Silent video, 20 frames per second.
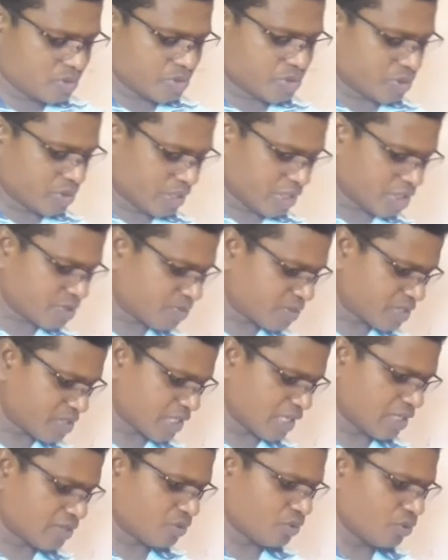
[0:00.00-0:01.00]
So let me
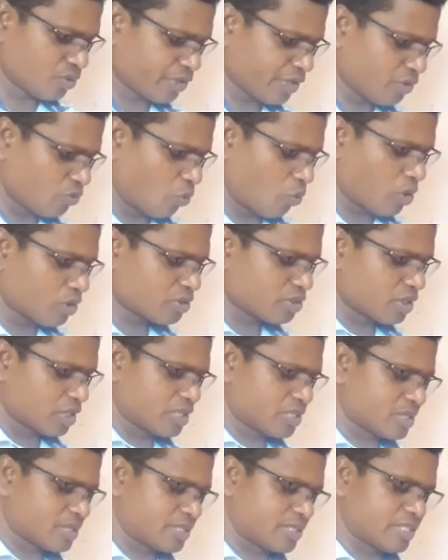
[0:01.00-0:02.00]
tell you, okay, what
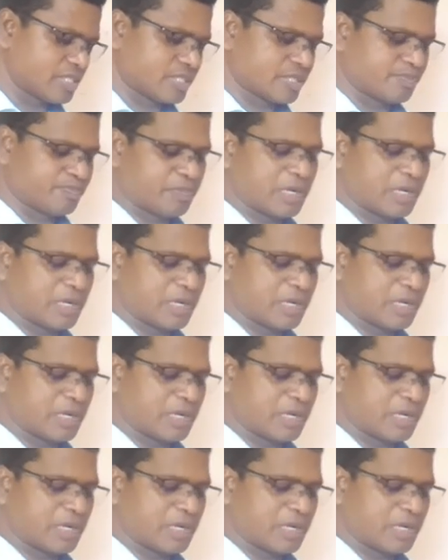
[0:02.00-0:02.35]
does this